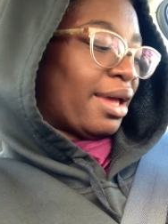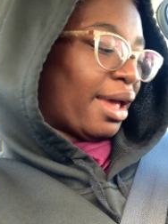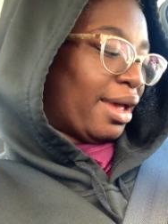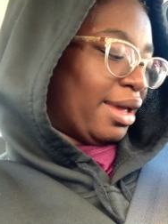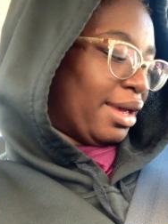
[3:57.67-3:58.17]

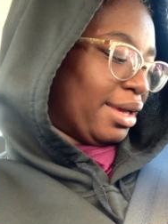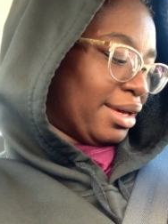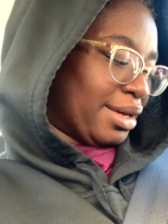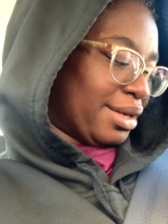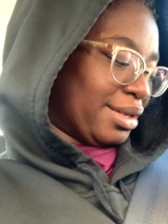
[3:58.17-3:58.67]

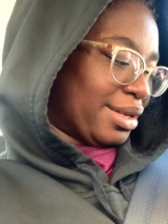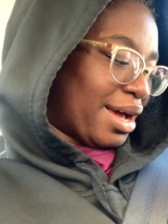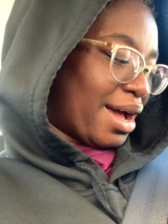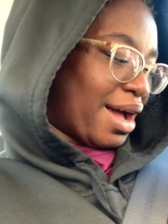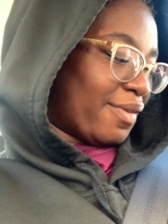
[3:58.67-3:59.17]
And
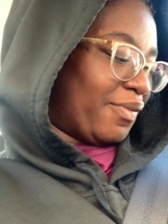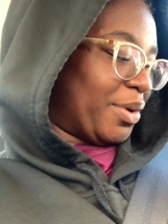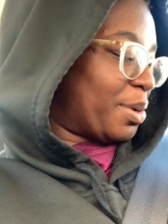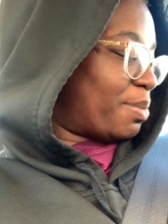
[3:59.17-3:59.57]
I feel